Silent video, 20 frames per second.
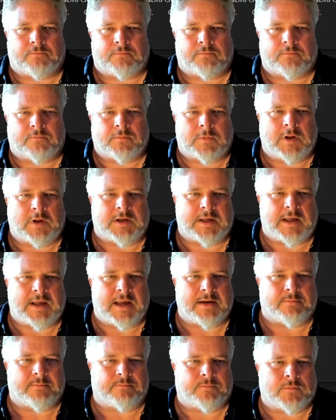
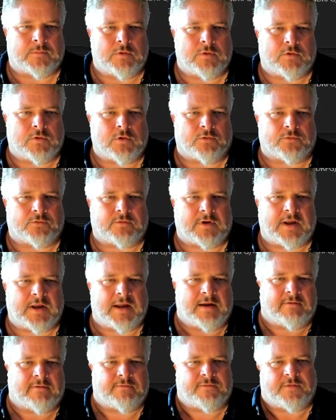Again, you've got to
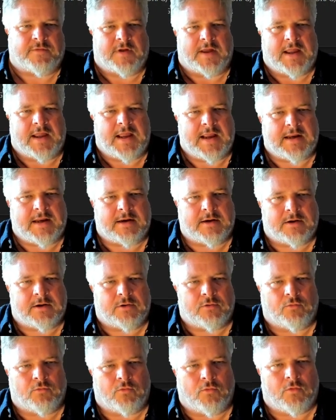have the n
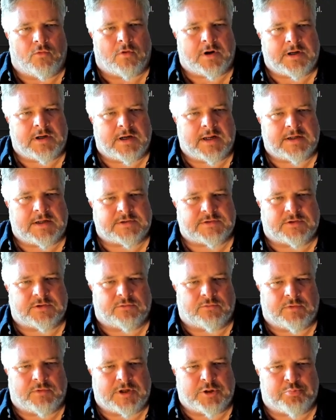right next to the
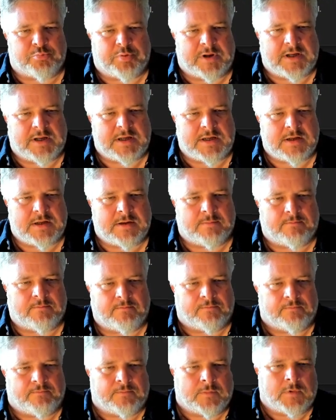read p.
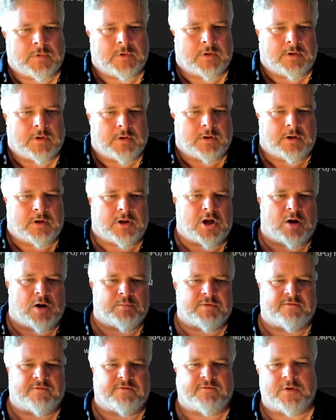Can't be
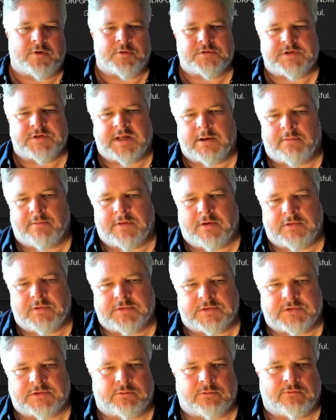floating out there as its
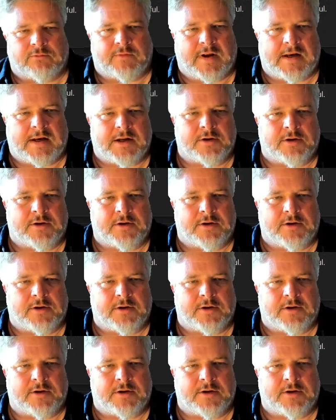own value.